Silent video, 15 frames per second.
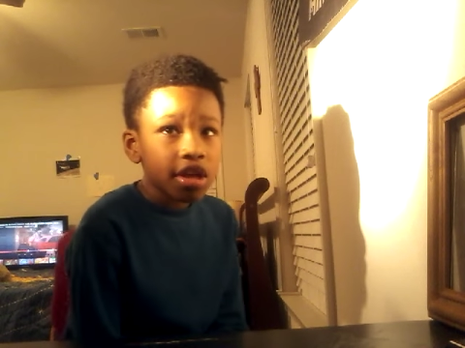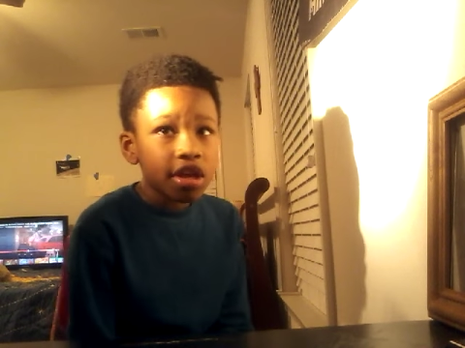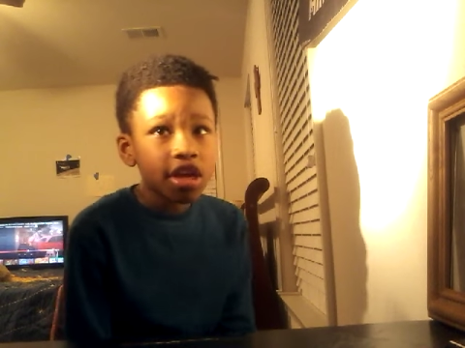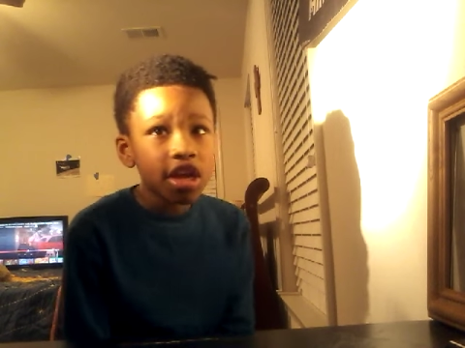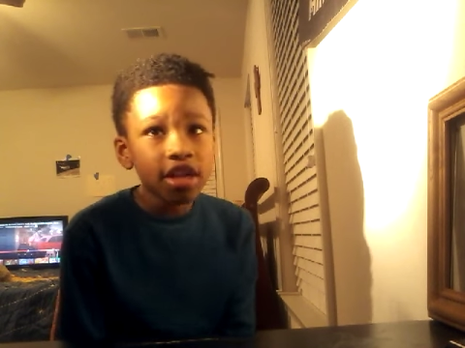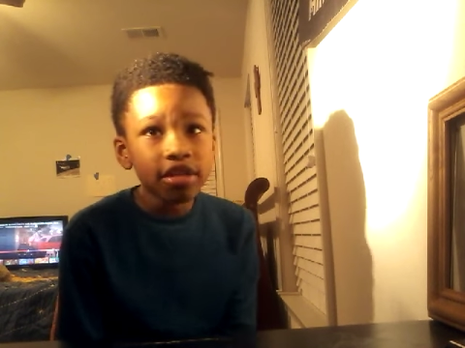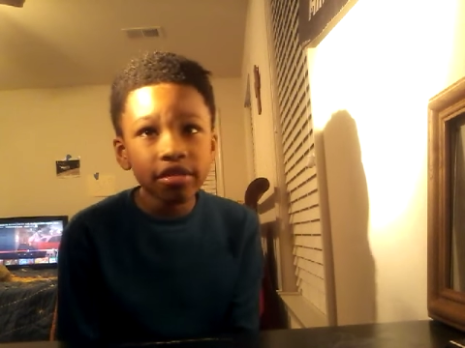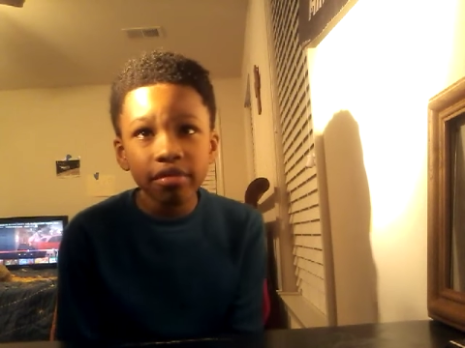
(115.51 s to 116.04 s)

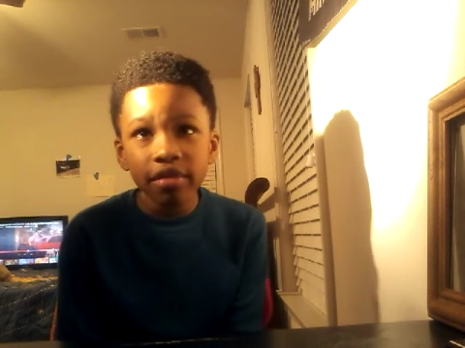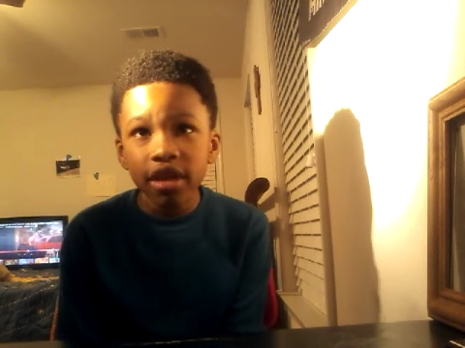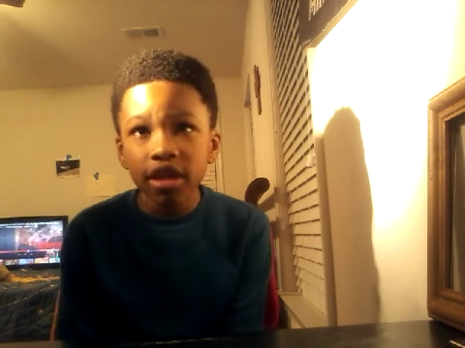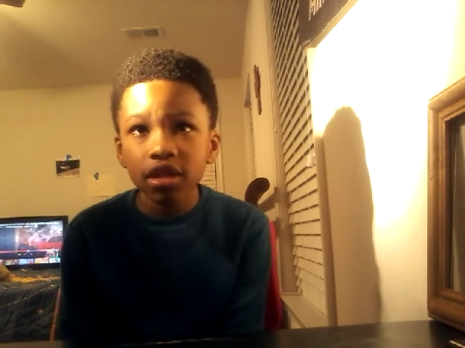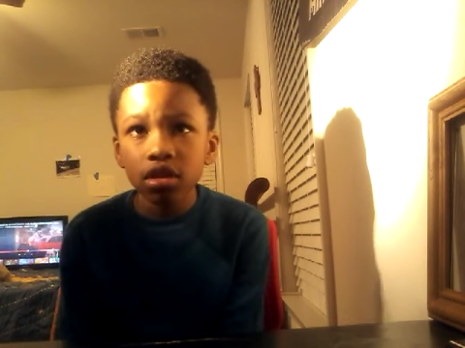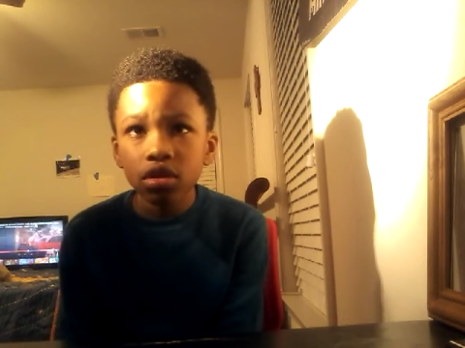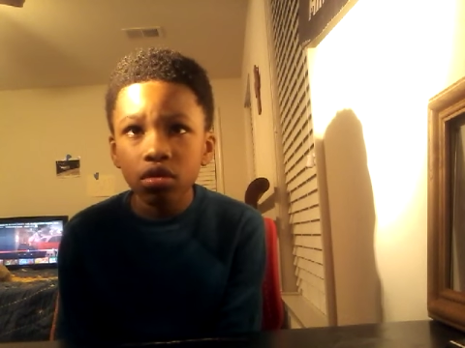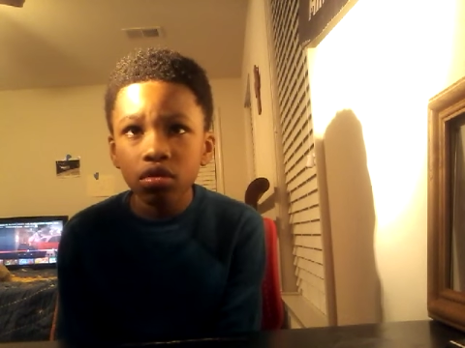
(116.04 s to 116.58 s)
He hasn't
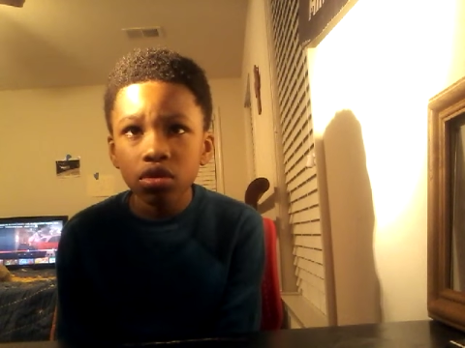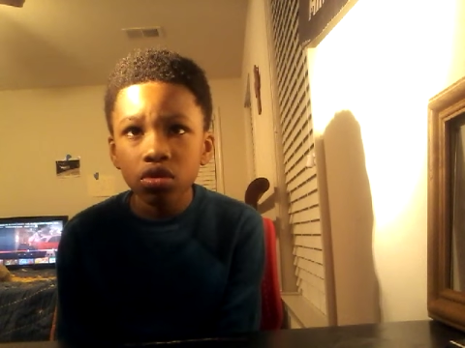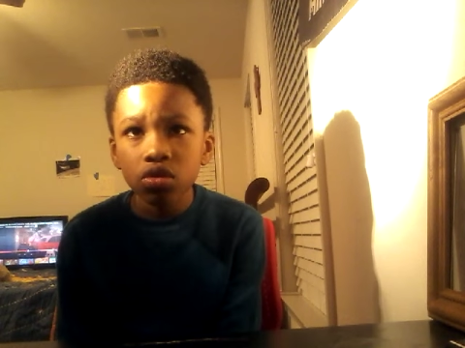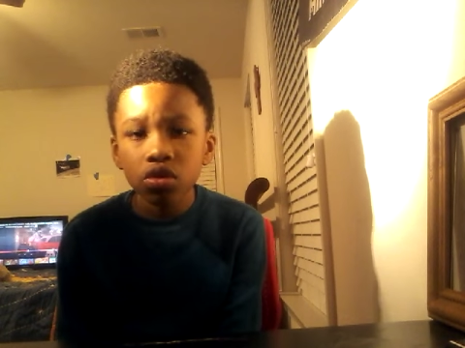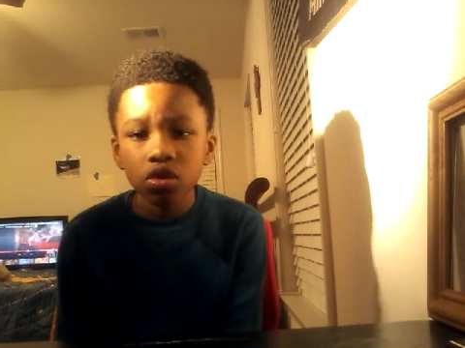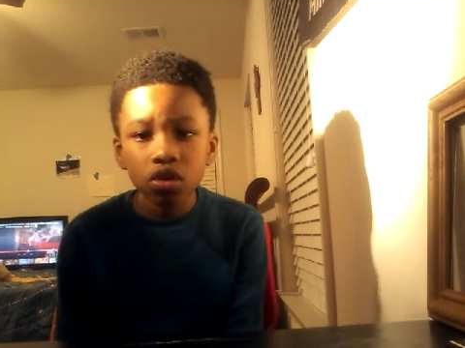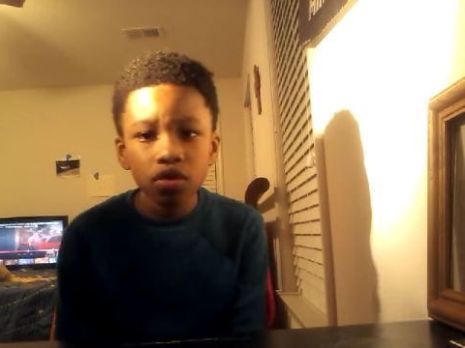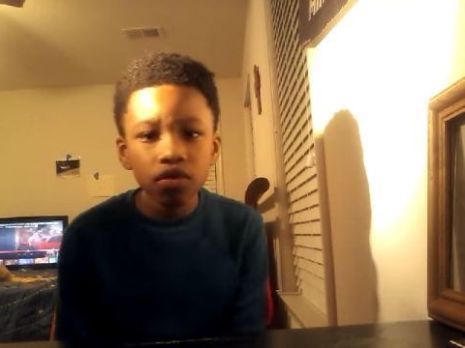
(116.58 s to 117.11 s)
made no
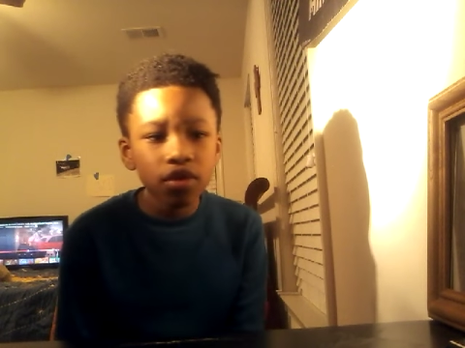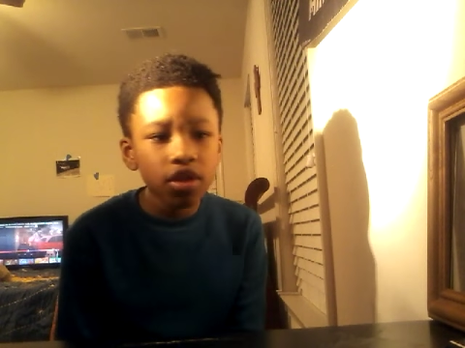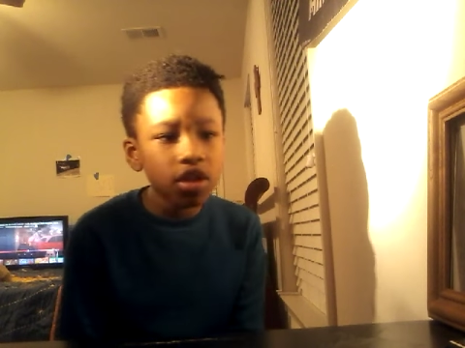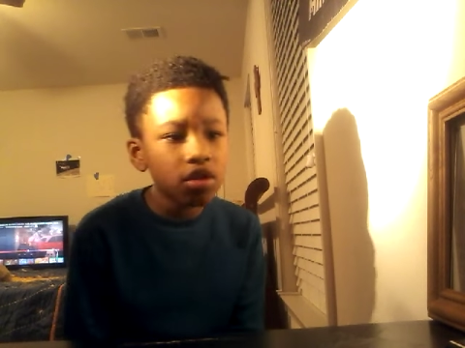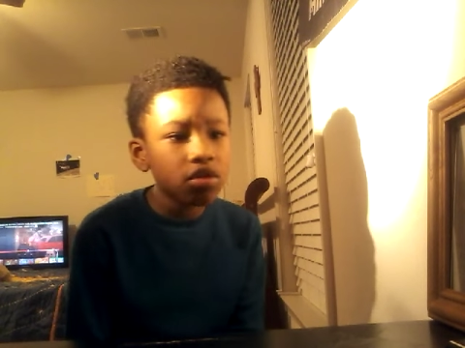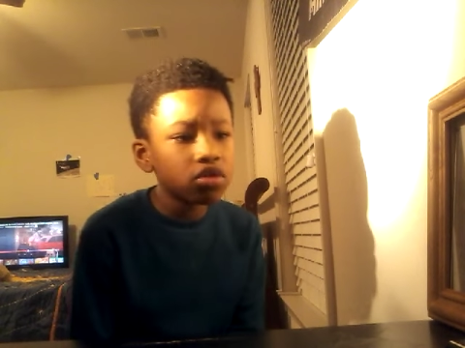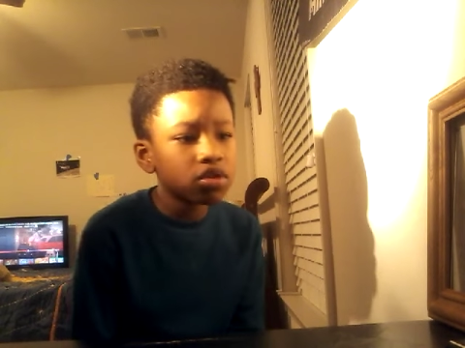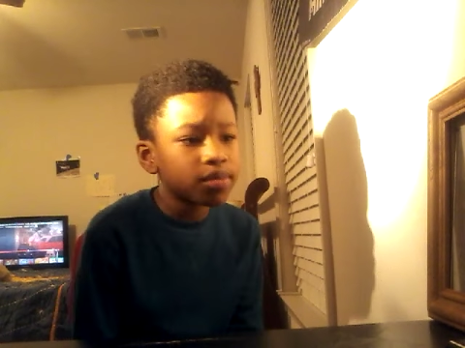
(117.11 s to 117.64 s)
YouTube
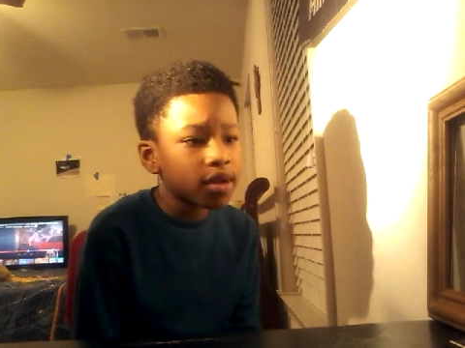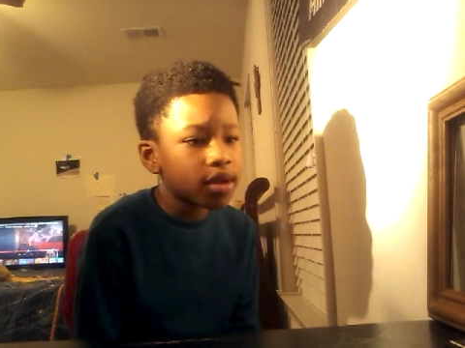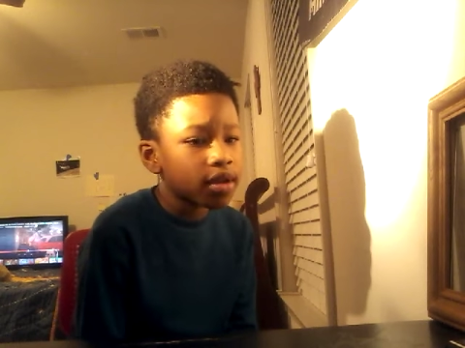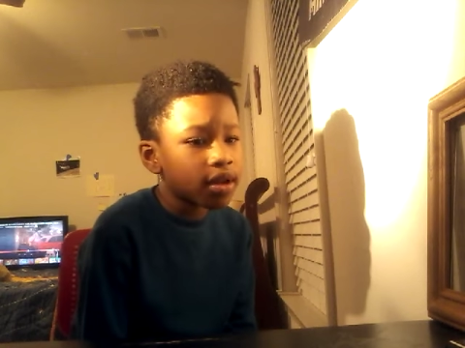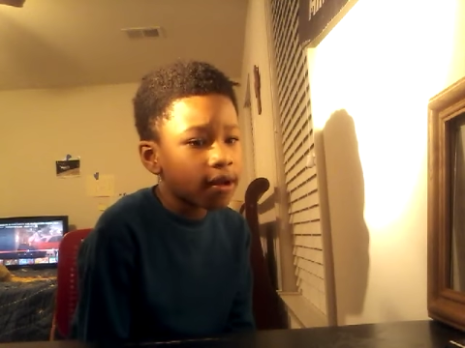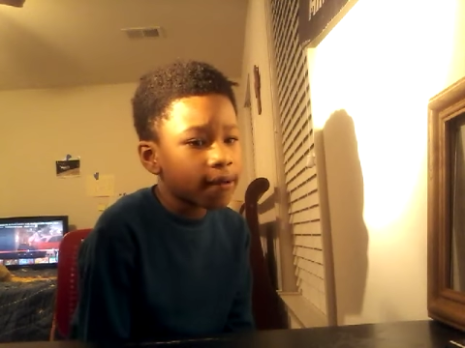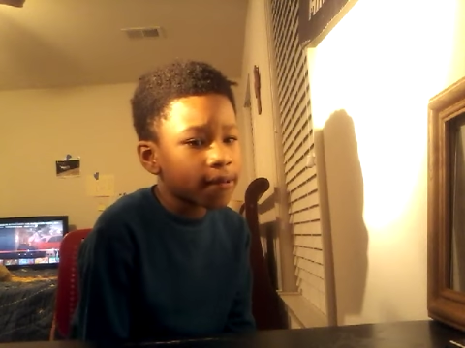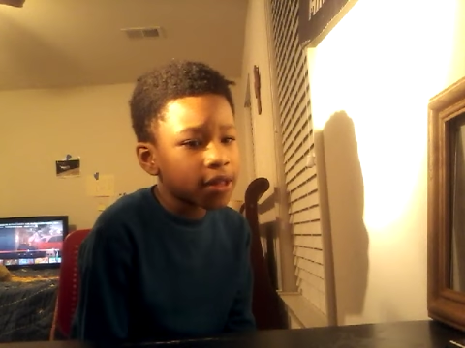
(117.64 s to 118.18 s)
videos, but
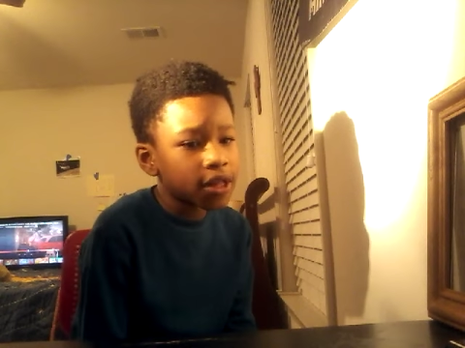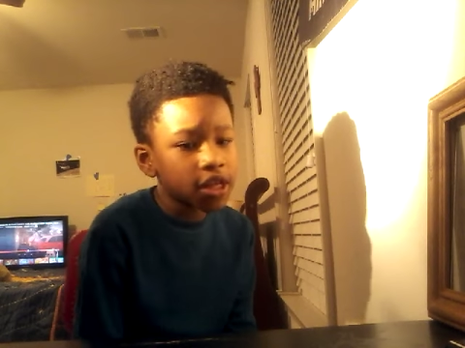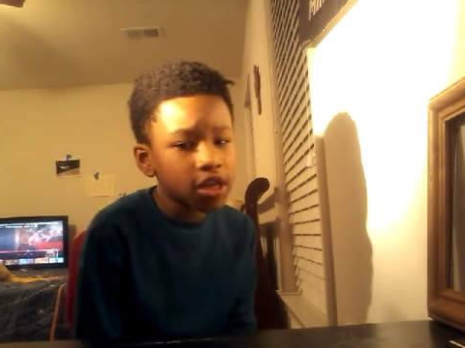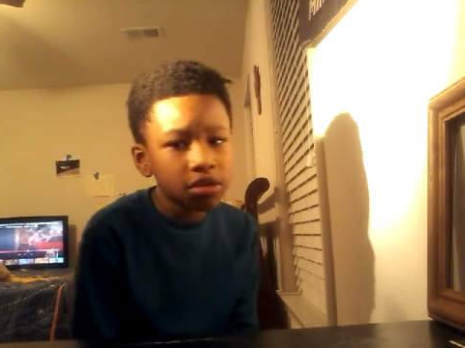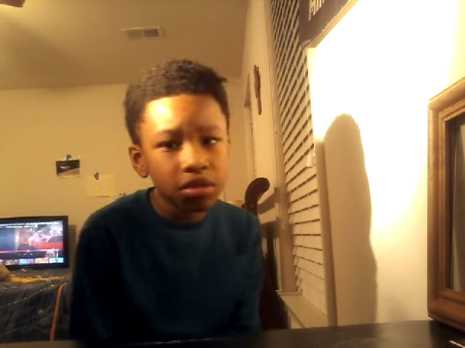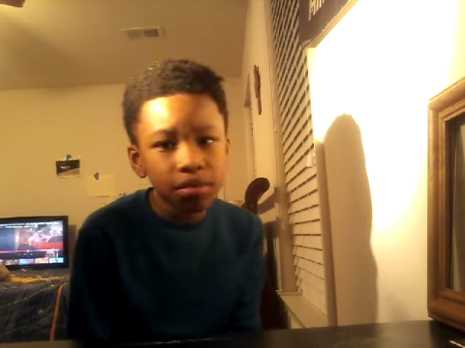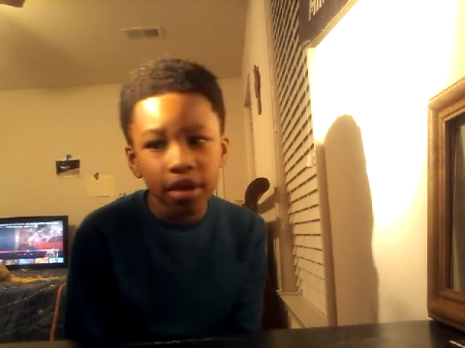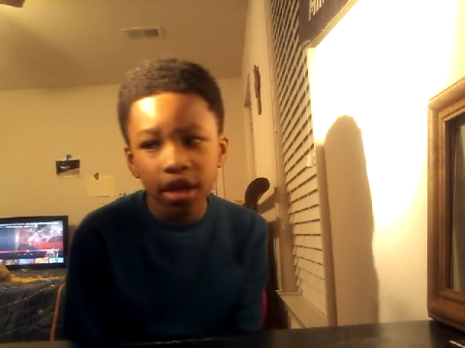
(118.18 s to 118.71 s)
when he
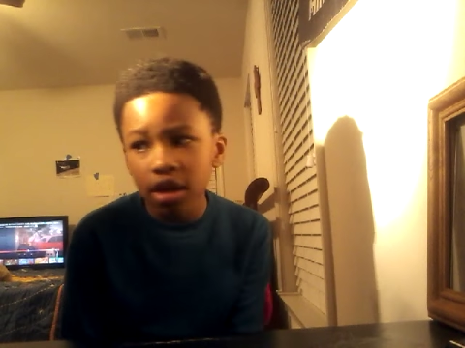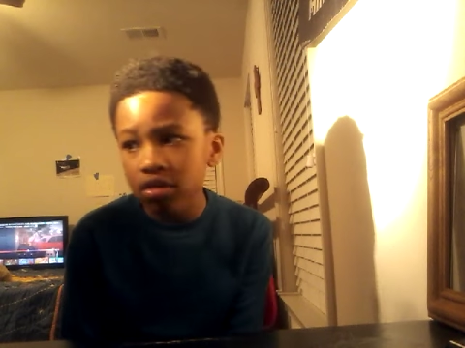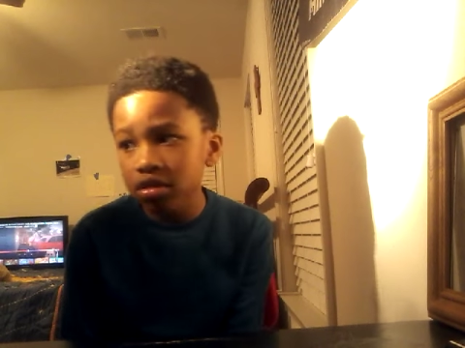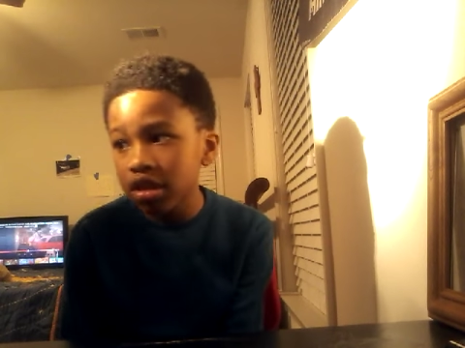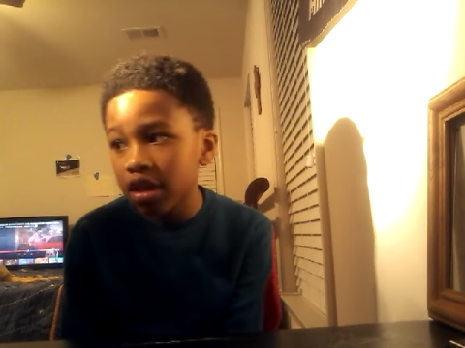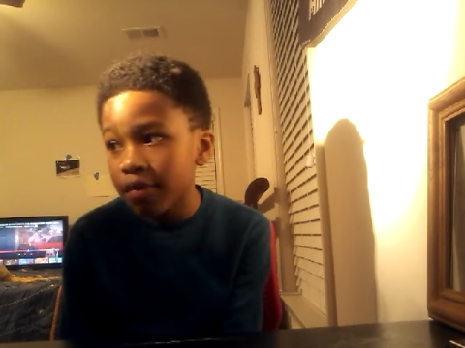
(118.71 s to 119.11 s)
gives my help,